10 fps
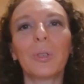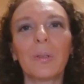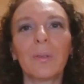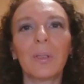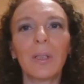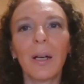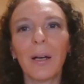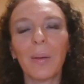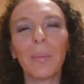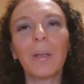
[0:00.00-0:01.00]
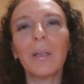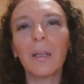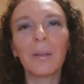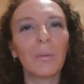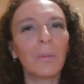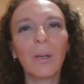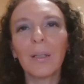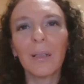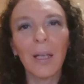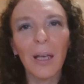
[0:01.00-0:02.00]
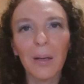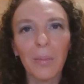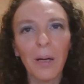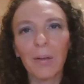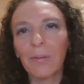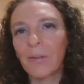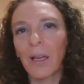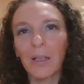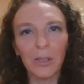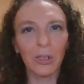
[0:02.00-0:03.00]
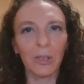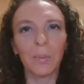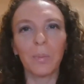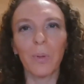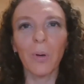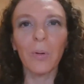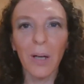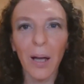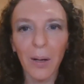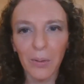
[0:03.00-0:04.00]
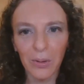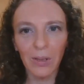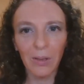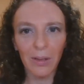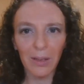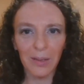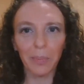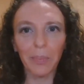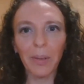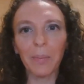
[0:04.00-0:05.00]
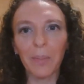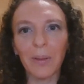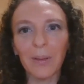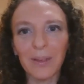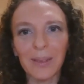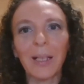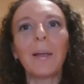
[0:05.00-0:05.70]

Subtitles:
most of the time. And then one day my face just broke out in these pimples.